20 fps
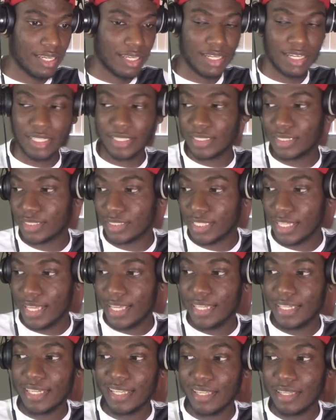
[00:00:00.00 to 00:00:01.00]
because
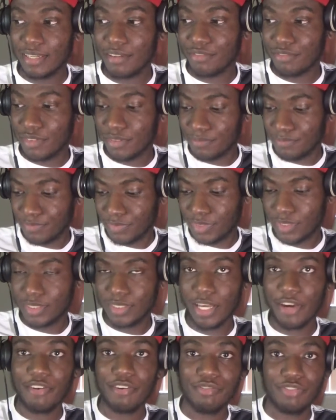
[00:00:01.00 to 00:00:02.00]
they're
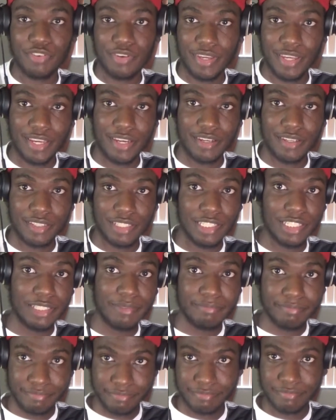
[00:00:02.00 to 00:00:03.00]
sorry if you hear any
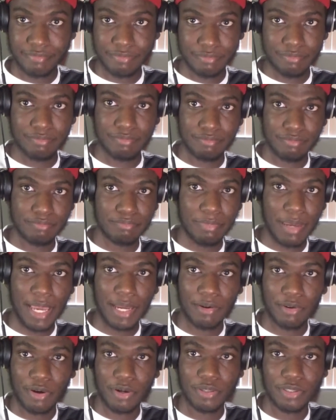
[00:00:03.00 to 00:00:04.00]

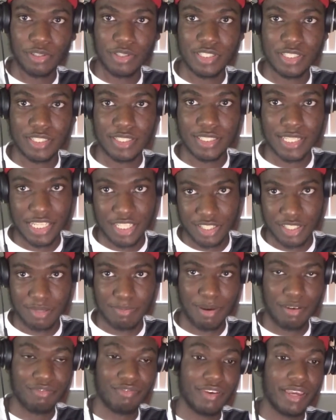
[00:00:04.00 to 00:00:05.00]
background noises that's just
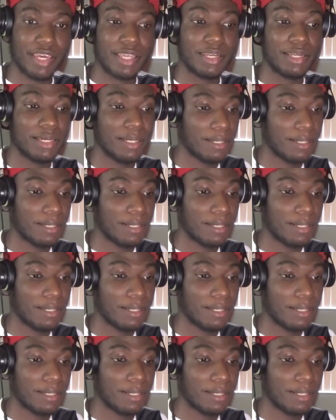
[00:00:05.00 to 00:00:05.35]
my fan